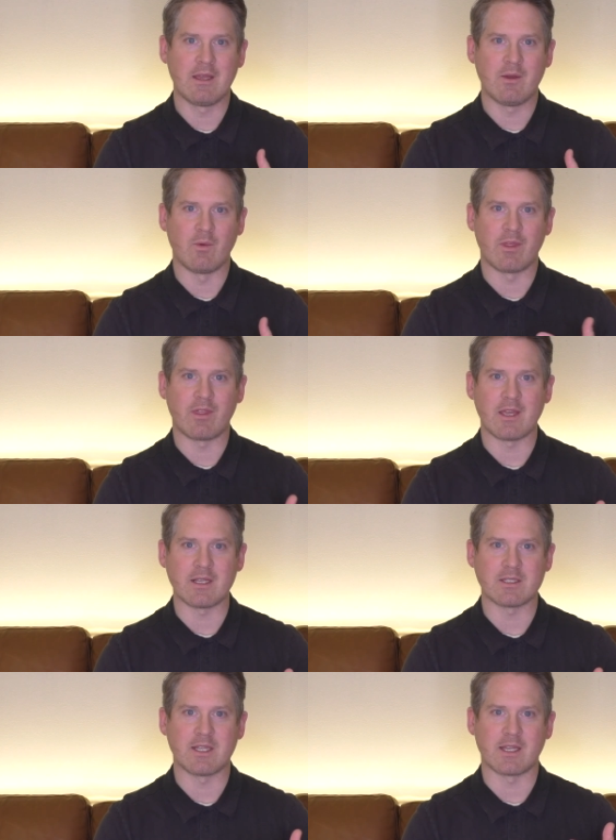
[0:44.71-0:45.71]
with
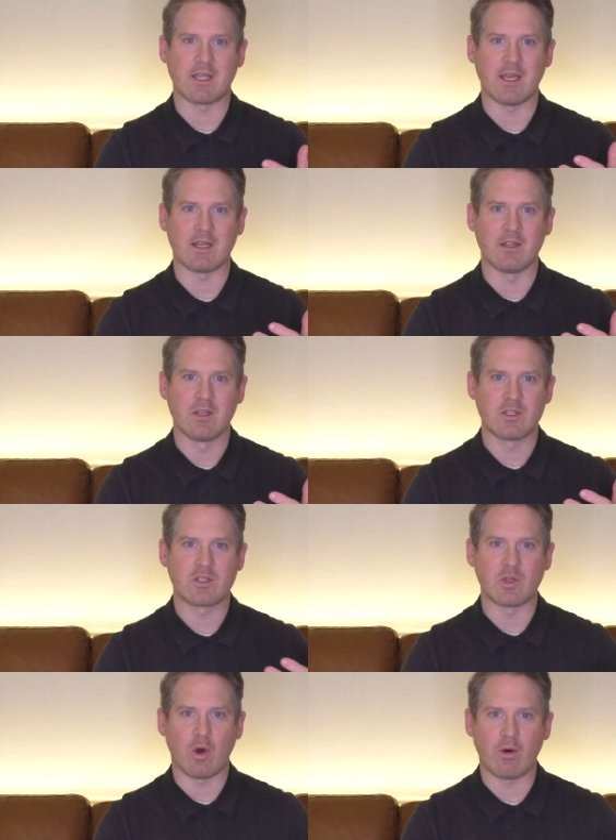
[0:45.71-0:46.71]
things that can
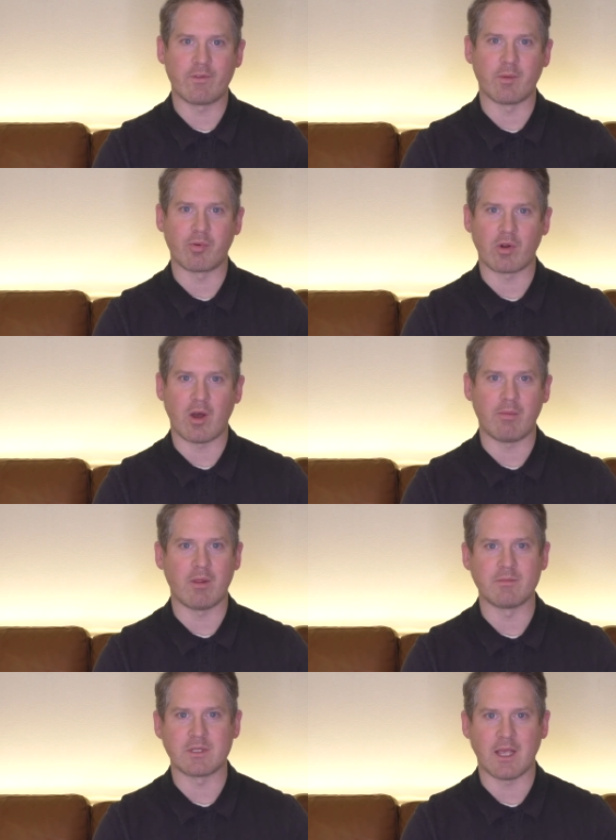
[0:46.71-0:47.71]
solve the
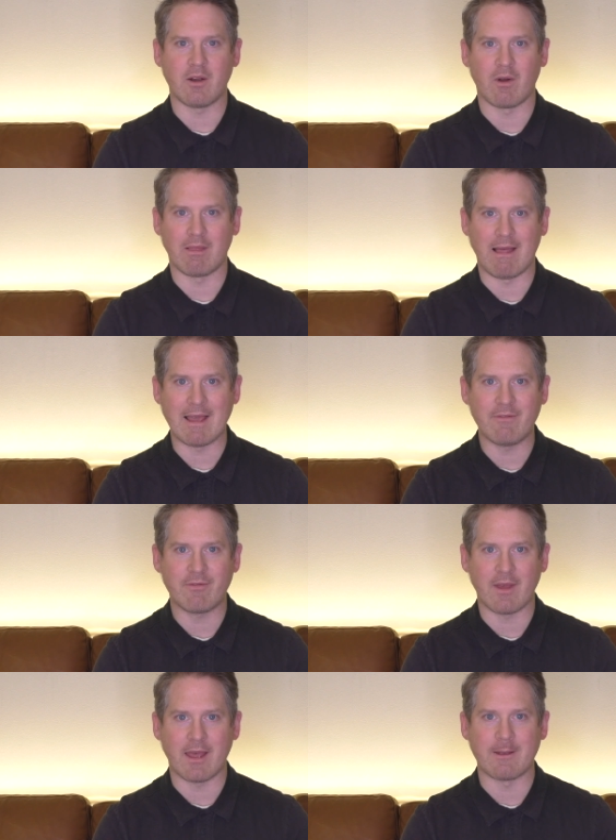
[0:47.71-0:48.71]
problems in our
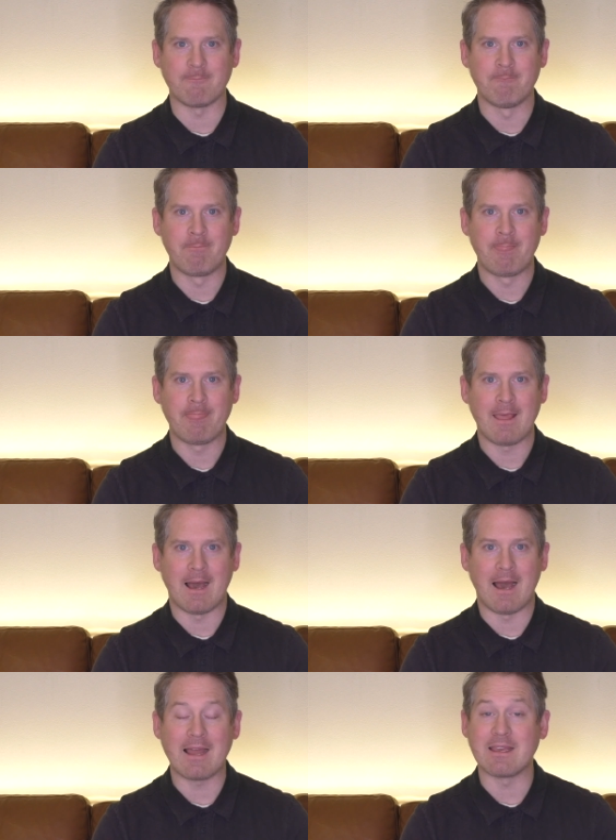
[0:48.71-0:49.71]
life. And
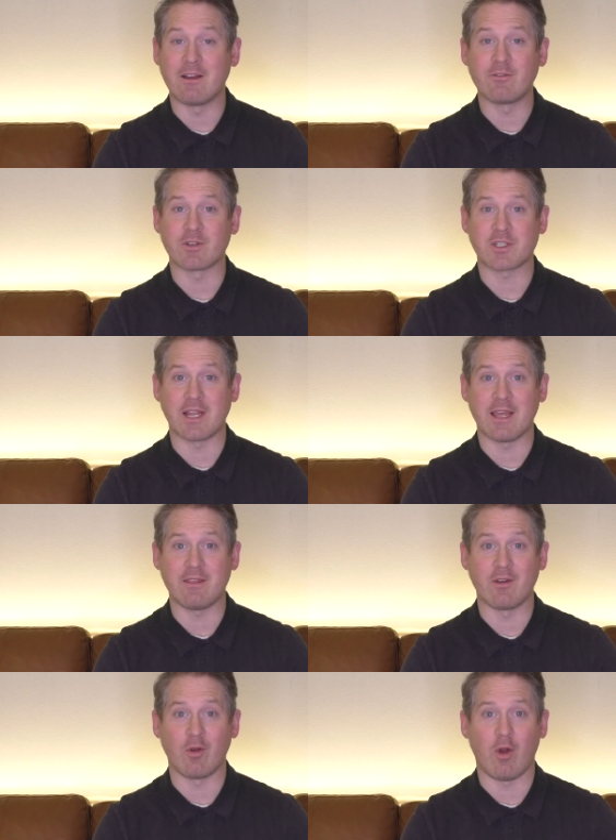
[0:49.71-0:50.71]
uh, I
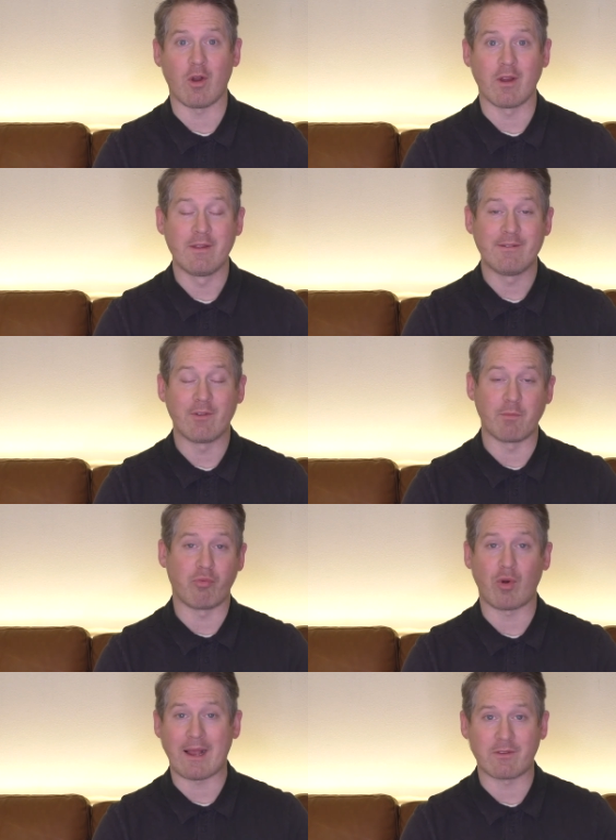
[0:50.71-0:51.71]
understand there are very
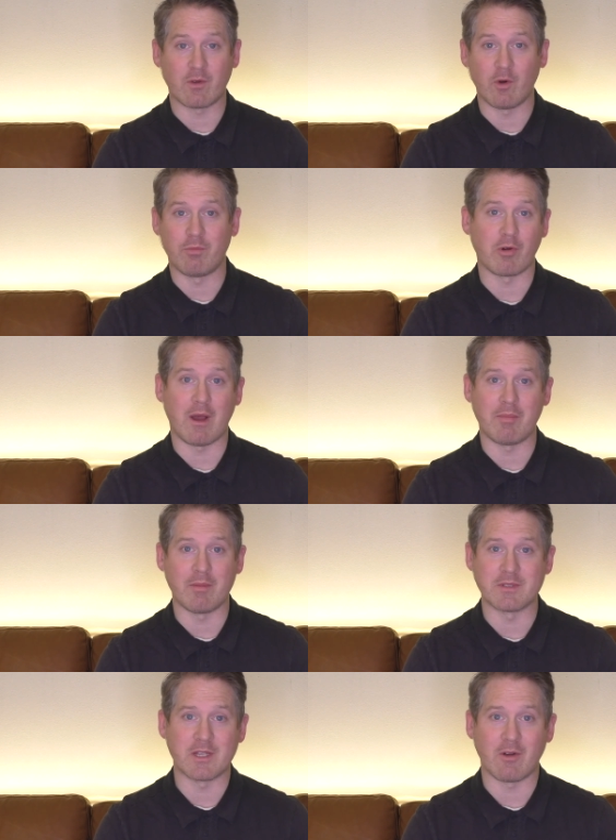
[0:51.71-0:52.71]
practical
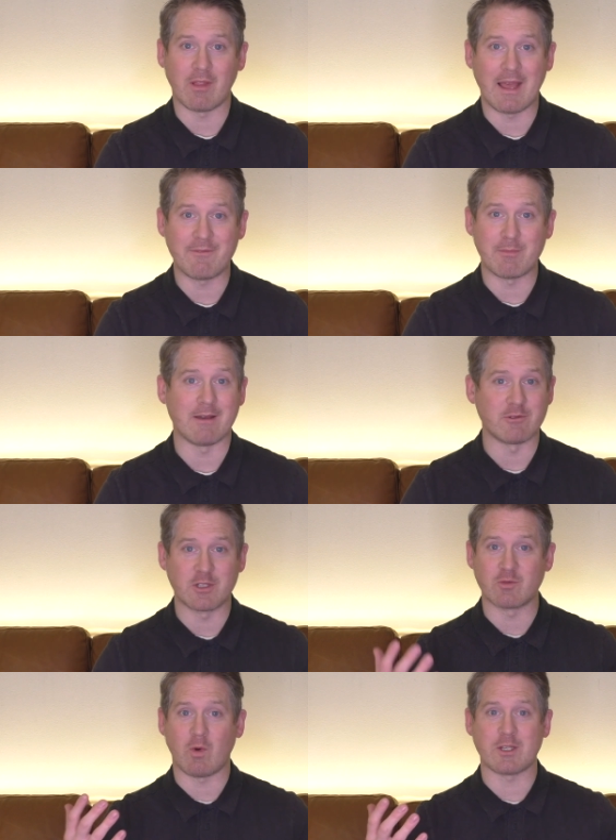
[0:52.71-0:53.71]
problems in our life. Man, I was
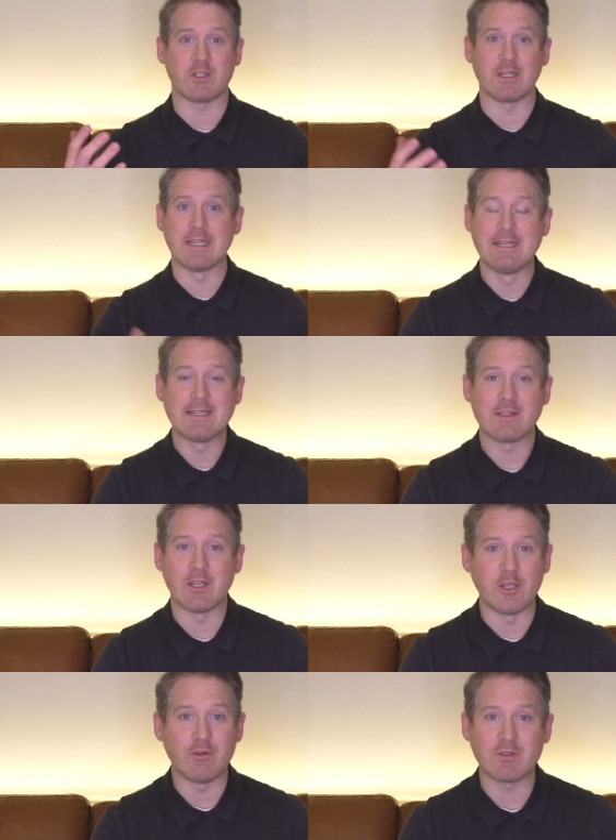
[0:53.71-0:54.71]
just watching the
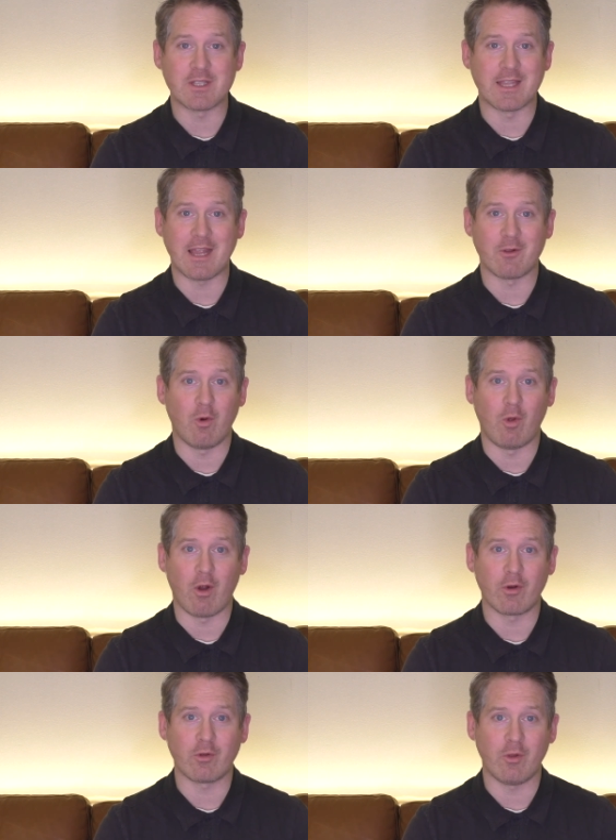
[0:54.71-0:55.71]
news and they had a whole
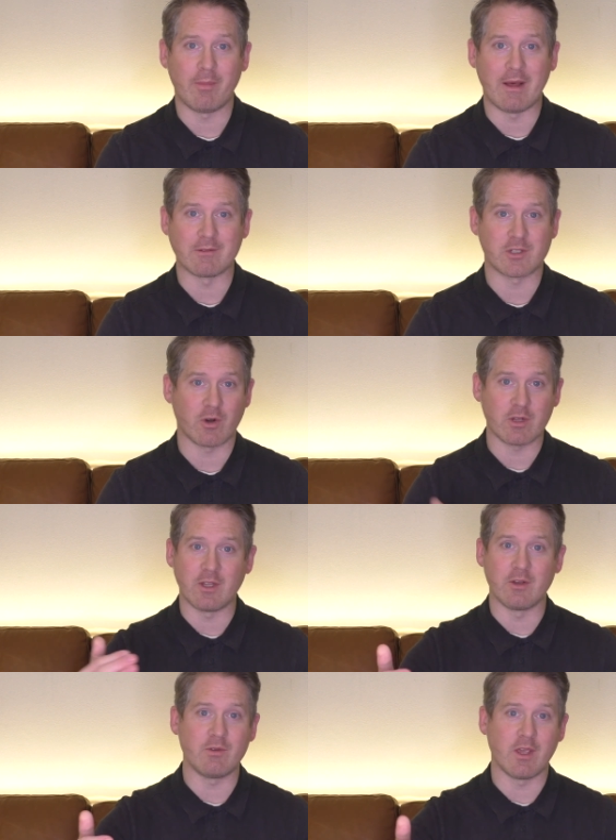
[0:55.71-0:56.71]
article about starting
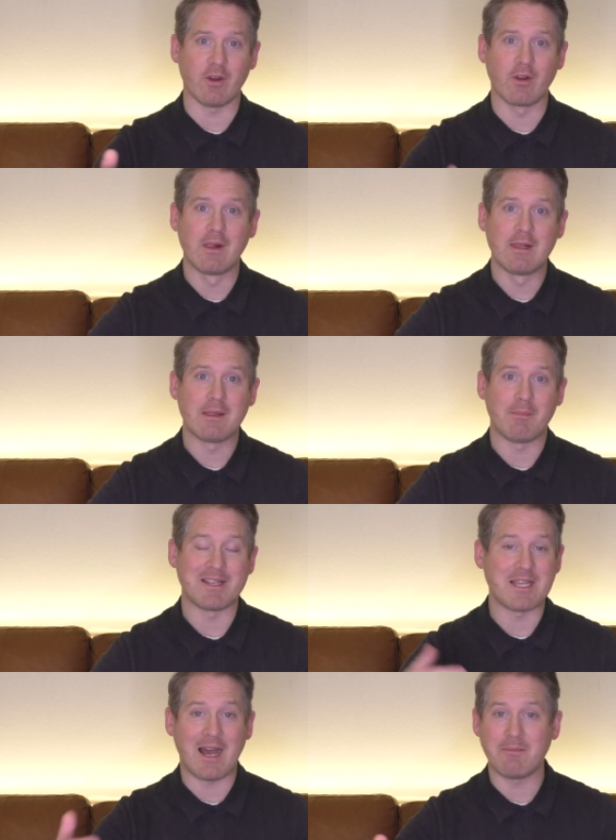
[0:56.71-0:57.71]
the new year by
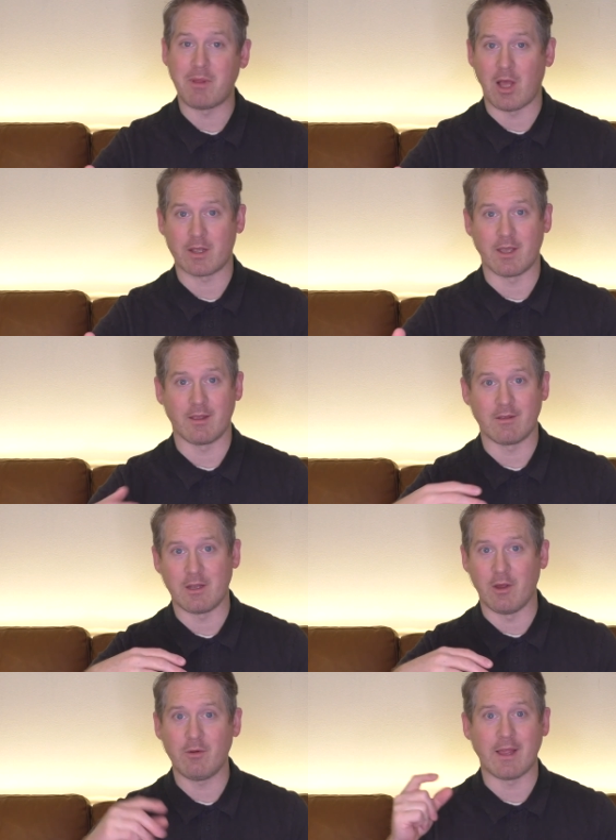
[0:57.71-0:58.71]
time blocking, you
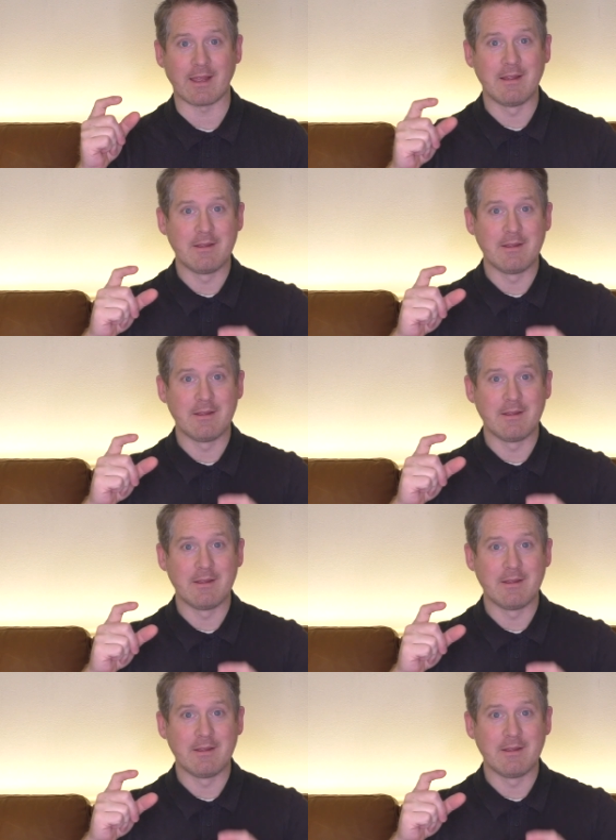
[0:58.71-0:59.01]
know, like